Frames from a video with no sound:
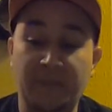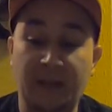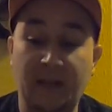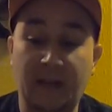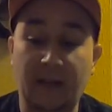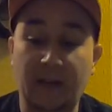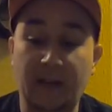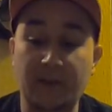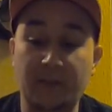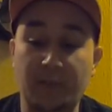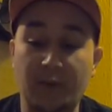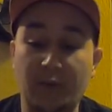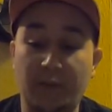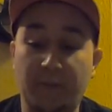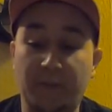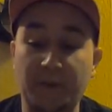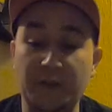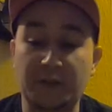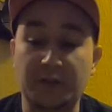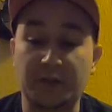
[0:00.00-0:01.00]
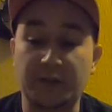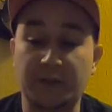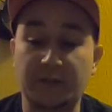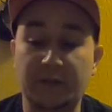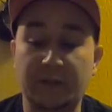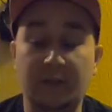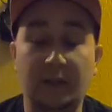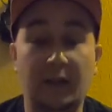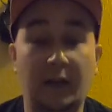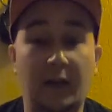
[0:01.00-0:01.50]
I like both
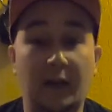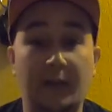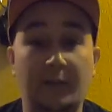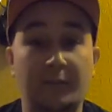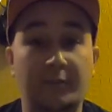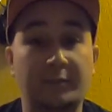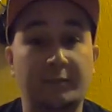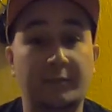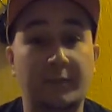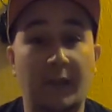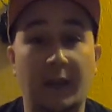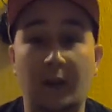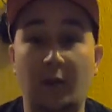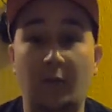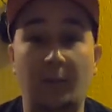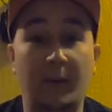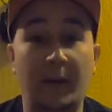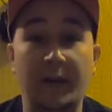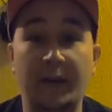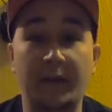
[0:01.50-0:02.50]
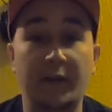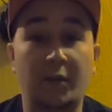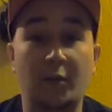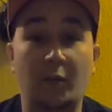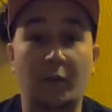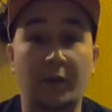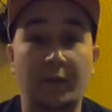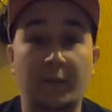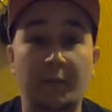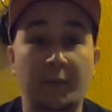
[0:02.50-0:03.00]
features. I don't mind either
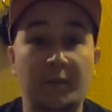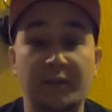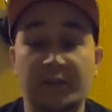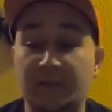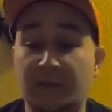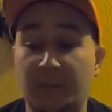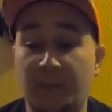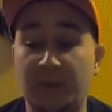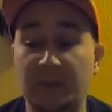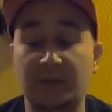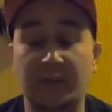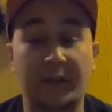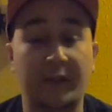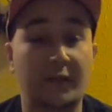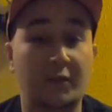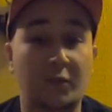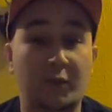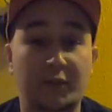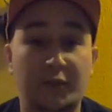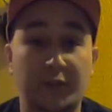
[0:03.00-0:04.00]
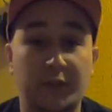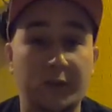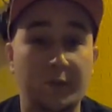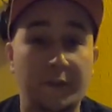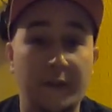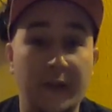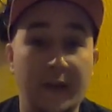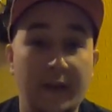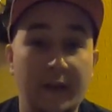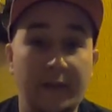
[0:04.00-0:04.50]
one of them. It just depends, I guess, what you're
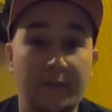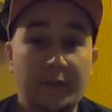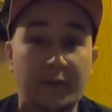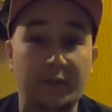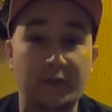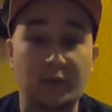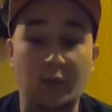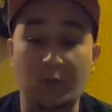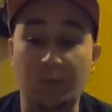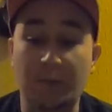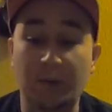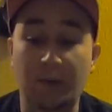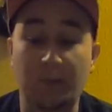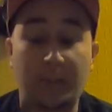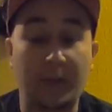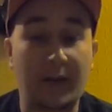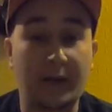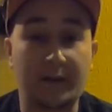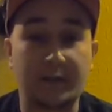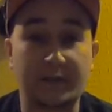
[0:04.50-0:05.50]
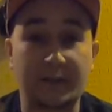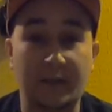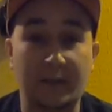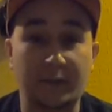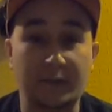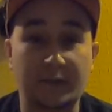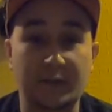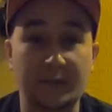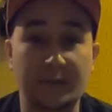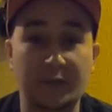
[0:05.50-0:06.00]
doing. Just opening a box, that
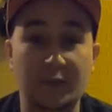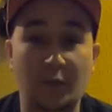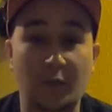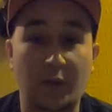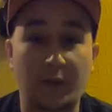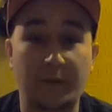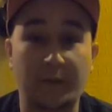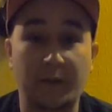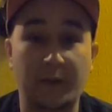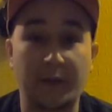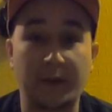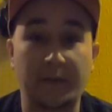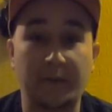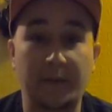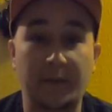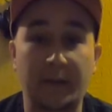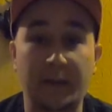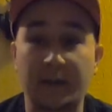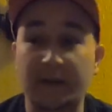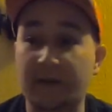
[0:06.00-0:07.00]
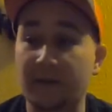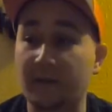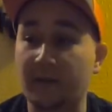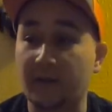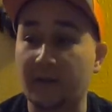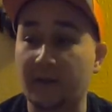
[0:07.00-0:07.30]
one seems to work very fine,